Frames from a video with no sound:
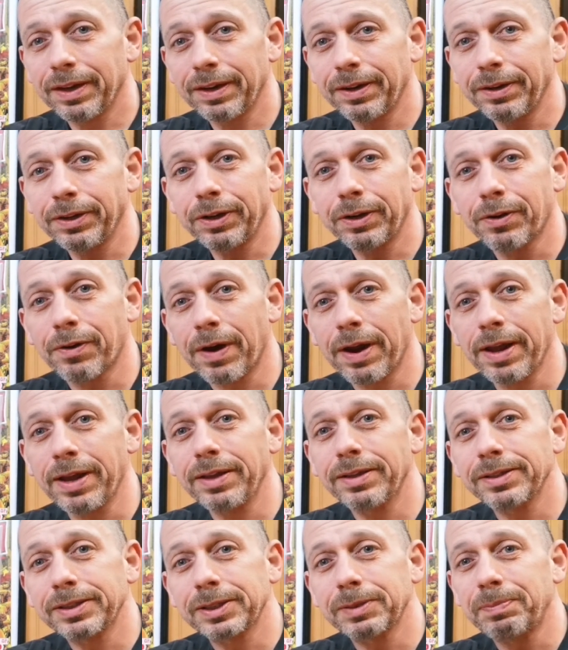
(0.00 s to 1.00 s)
your
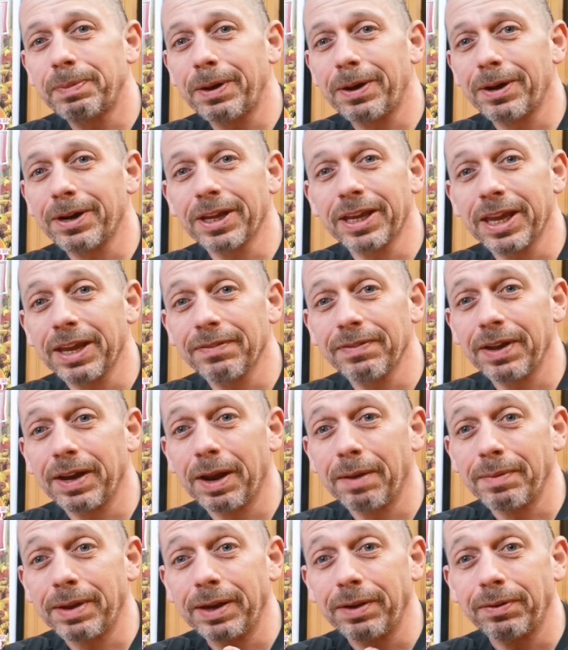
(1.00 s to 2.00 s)
great spirit of
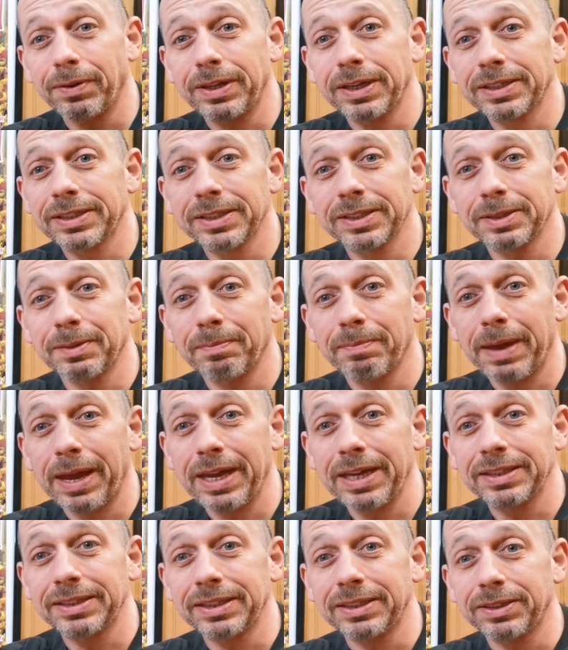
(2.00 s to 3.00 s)
giving. I mean, this is
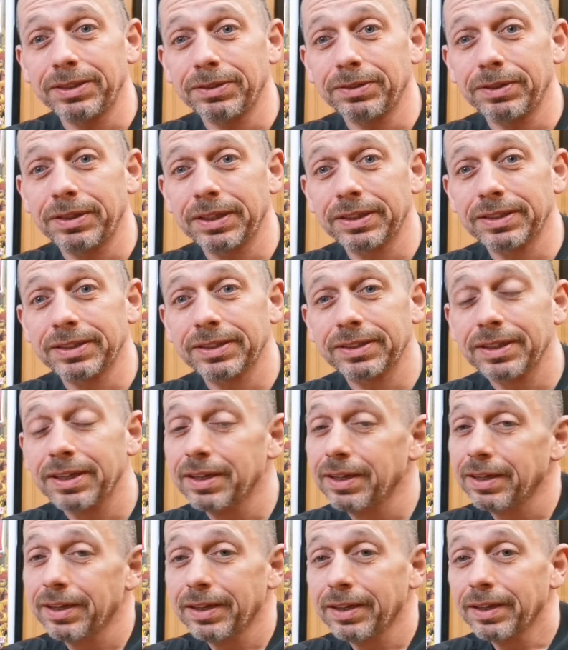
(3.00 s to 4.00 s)
amazing, dude. This,
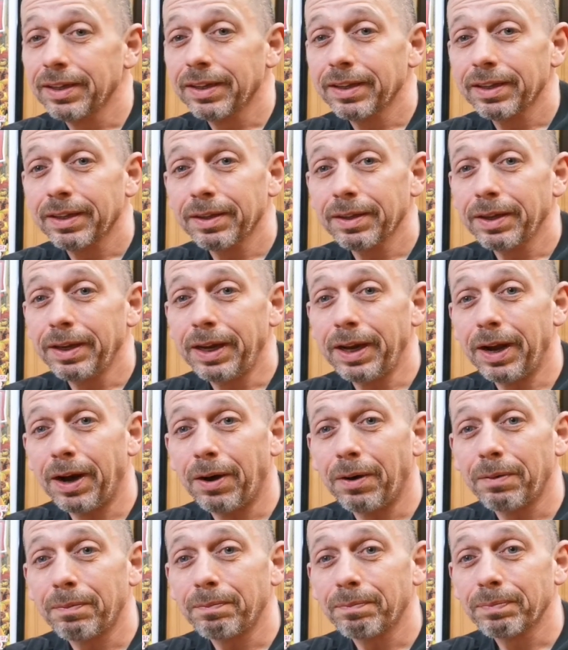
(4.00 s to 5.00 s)
you
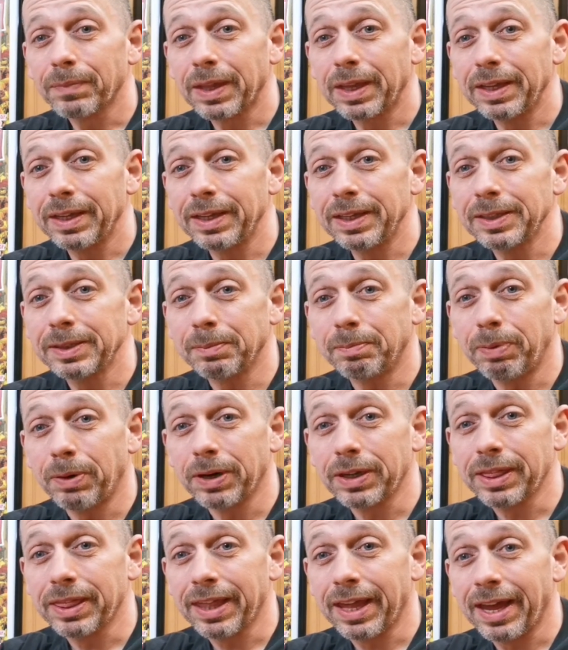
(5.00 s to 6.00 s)
know, is a
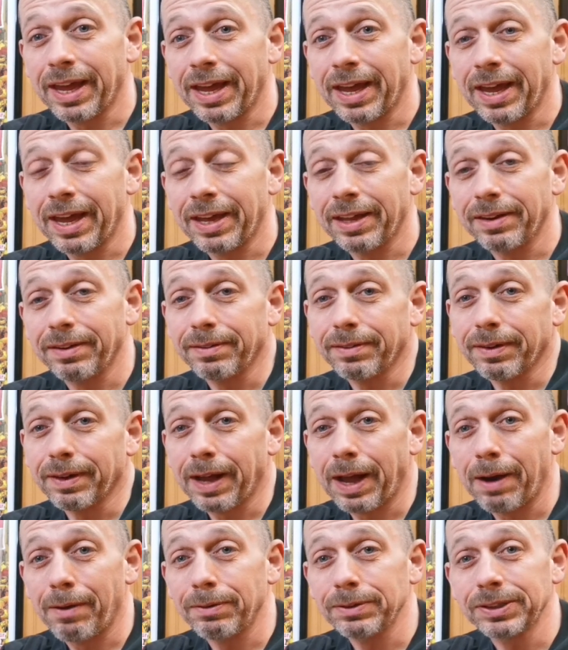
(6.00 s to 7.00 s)
book that
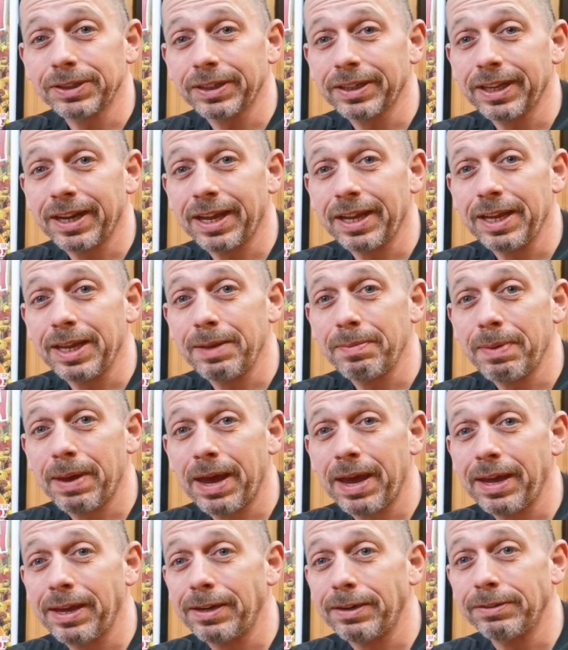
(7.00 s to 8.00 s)
I was looking at
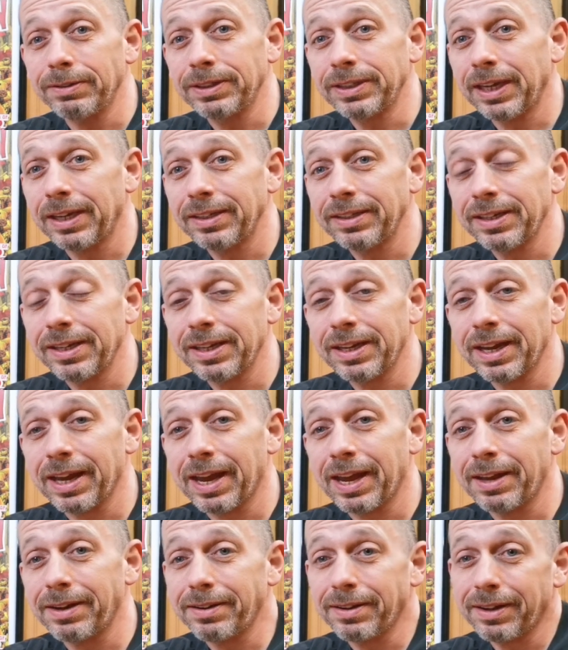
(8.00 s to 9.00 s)
eBay and you sent it,
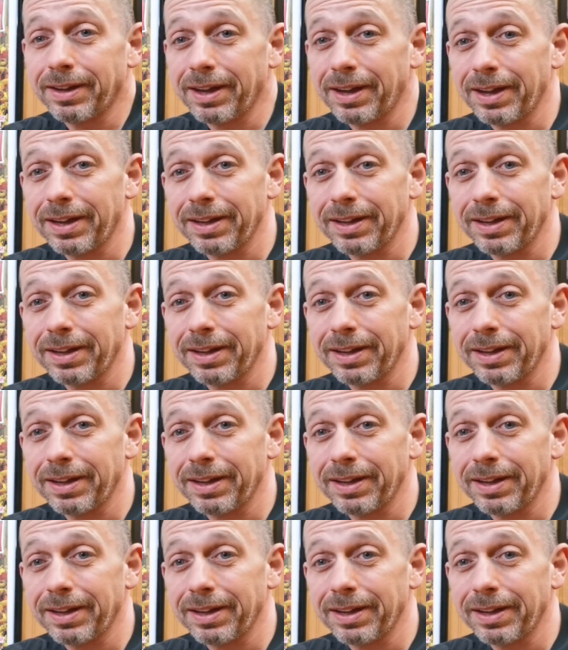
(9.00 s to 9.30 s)
and